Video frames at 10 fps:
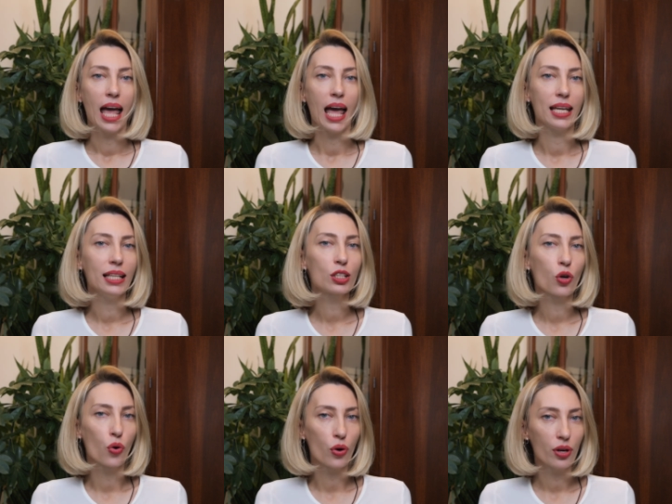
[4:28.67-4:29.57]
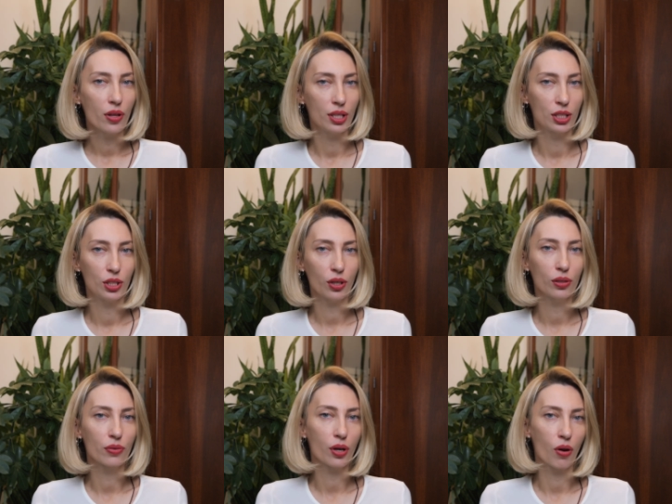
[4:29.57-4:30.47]
At its core, the
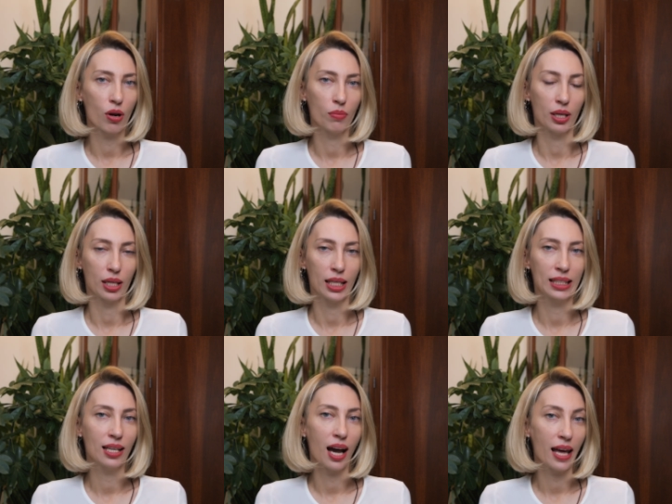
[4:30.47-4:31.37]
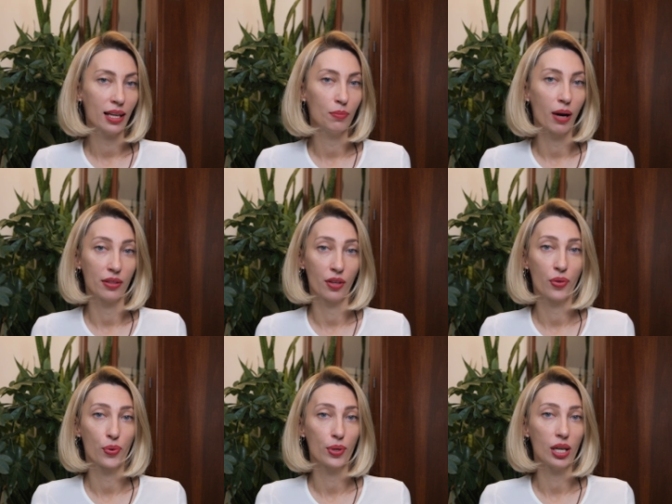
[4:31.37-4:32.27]
circular economy is guided by the
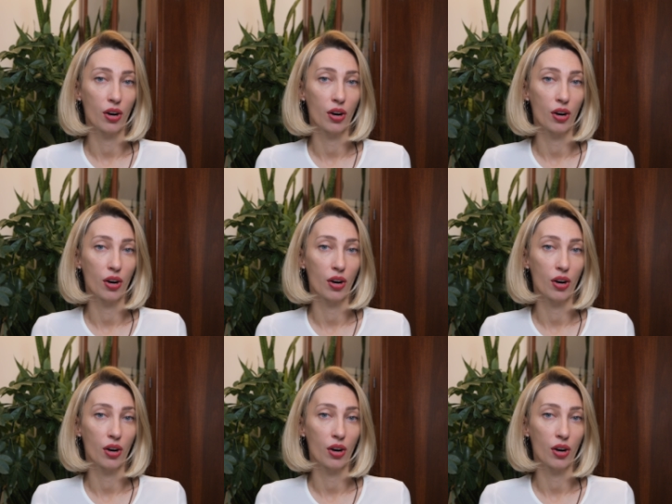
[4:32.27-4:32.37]
3